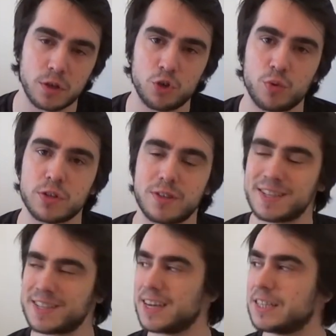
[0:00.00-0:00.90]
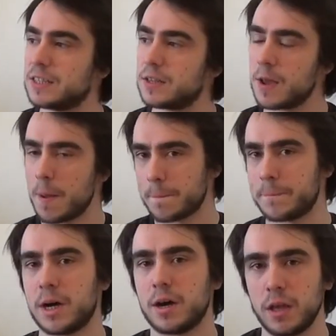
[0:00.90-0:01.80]
It was decided
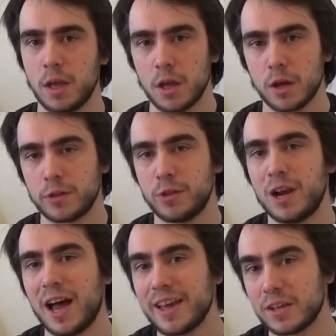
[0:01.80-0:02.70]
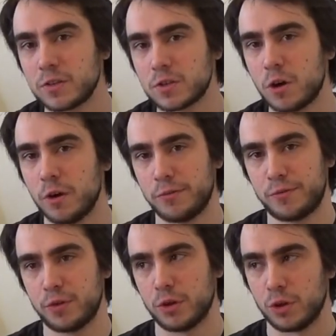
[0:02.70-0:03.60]
by an alliance
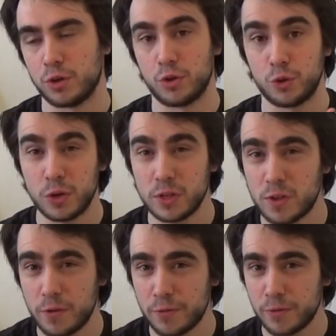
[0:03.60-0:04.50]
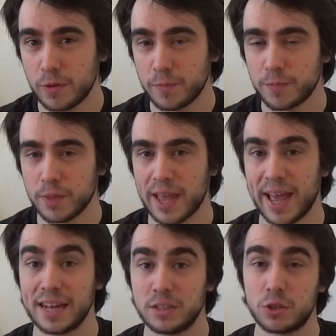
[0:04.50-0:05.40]
of the UNICEF
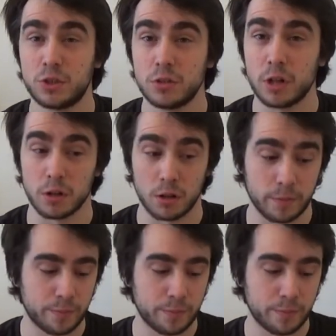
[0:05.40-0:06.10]
and Google.